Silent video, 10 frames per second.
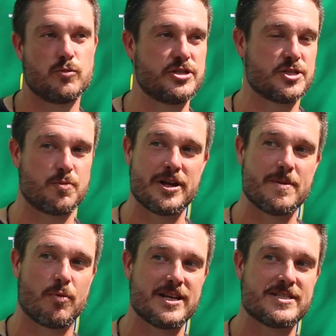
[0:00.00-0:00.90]
which is pretty
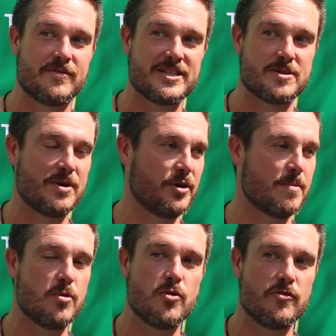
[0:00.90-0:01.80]
impressive, his ability
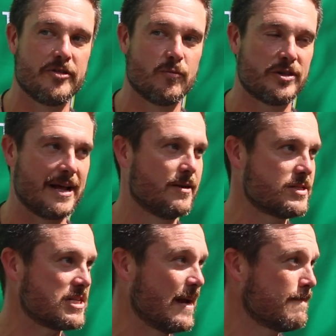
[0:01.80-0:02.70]
to move and what that
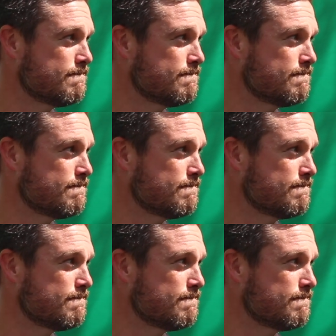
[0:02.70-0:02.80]
looks like.